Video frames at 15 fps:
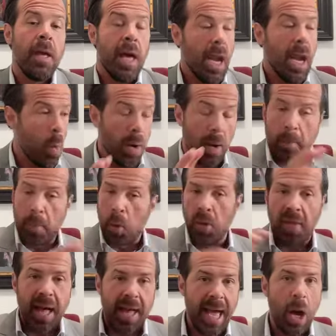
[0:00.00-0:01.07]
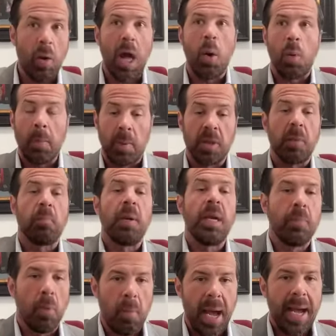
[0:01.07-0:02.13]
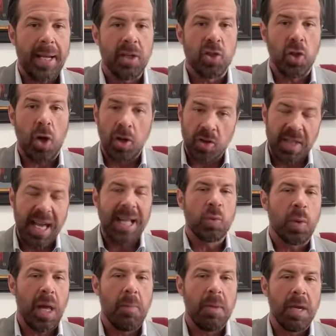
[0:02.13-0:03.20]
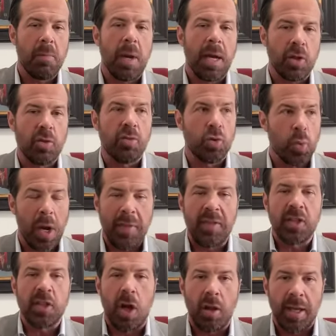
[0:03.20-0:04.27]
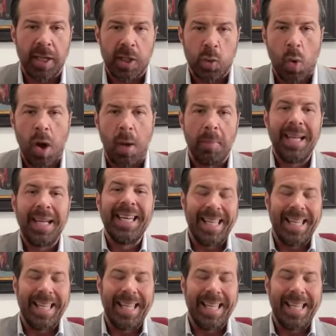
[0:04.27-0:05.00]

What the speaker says: And I want to pull that out. I want to put the people back in charge. That's what I mean by drain the Salt Lake Swamp.